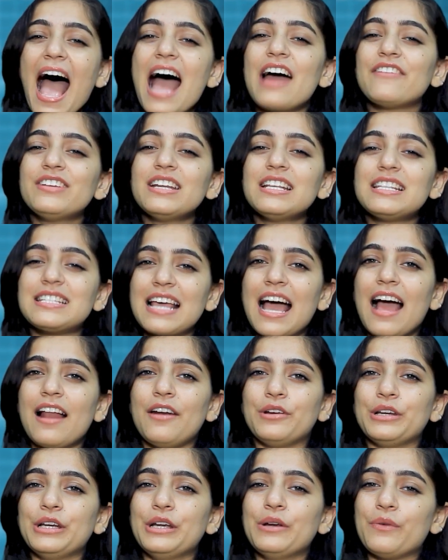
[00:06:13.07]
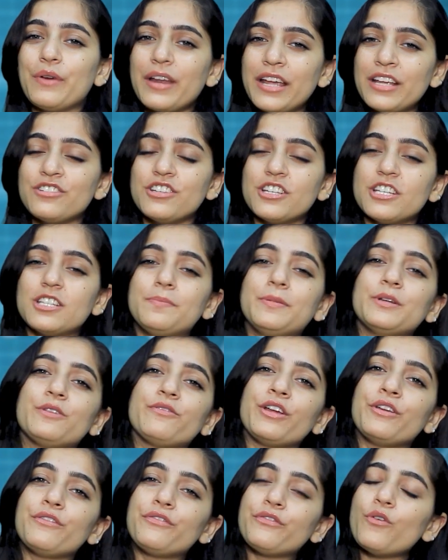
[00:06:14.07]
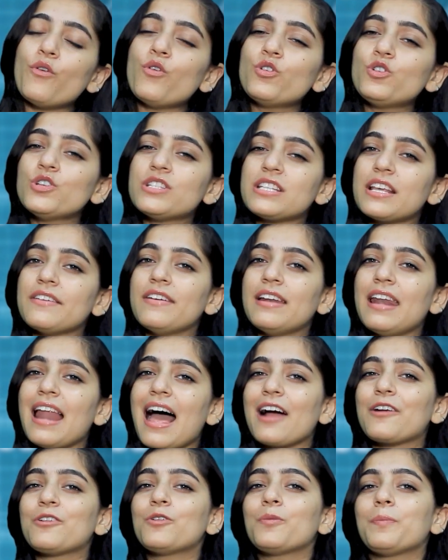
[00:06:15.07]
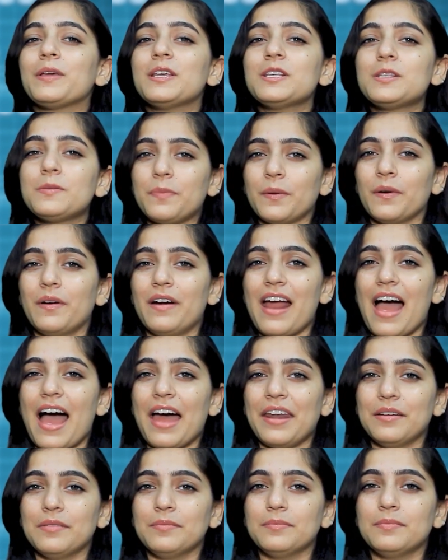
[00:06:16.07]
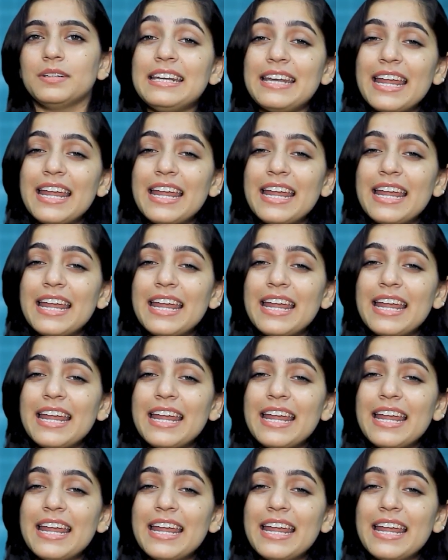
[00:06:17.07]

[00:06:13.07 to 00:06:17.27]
Average salary ranges between 4 to 7 lakh rupees per annum.